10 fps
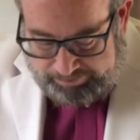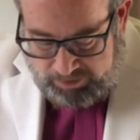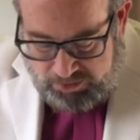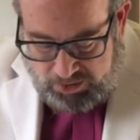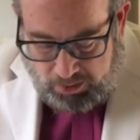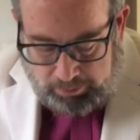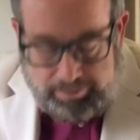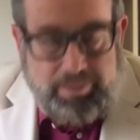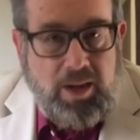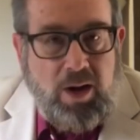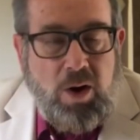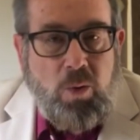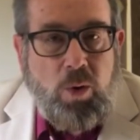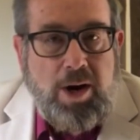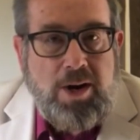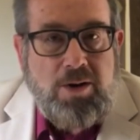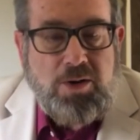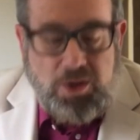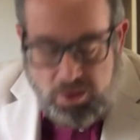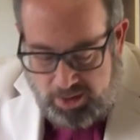So what are your
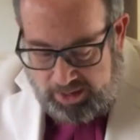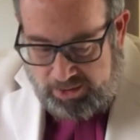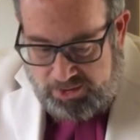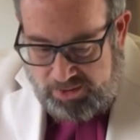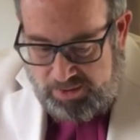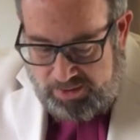duties